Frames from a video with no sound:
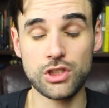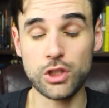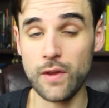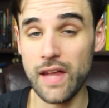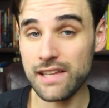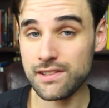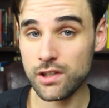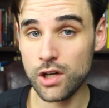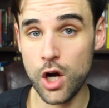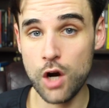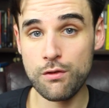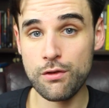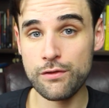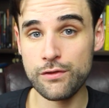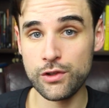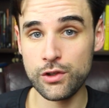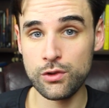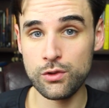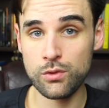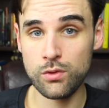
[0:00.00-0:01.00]
So that's an
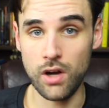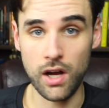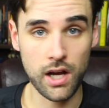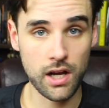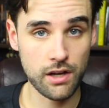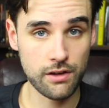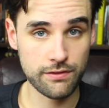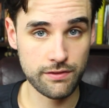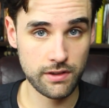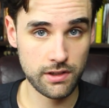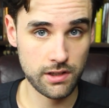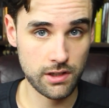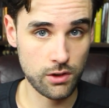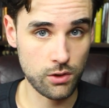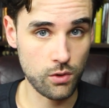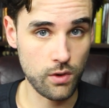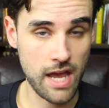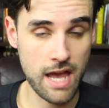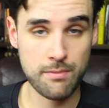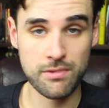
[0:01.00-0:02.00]
overview of, you
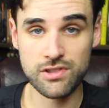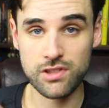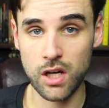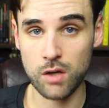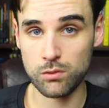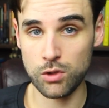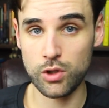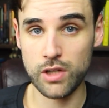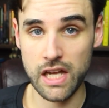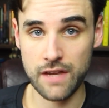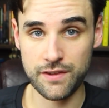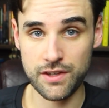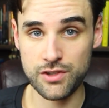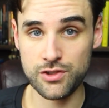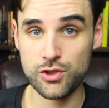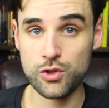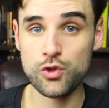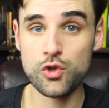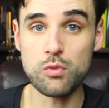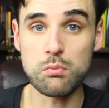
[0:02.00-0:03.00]
know, Amazon rolling out
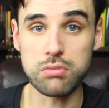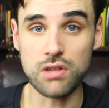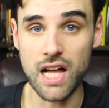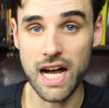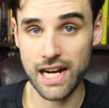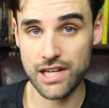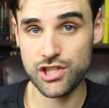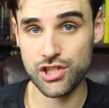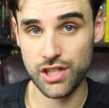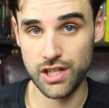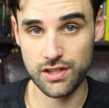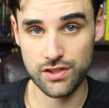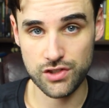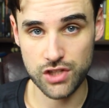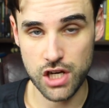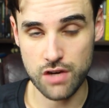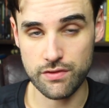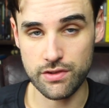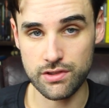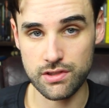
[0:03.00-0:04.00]
these two new blockchain
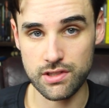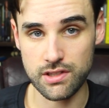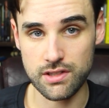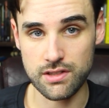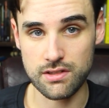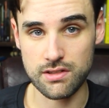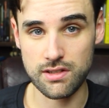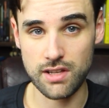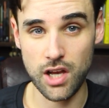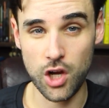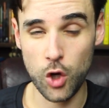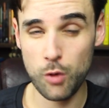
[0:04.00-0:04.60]
services.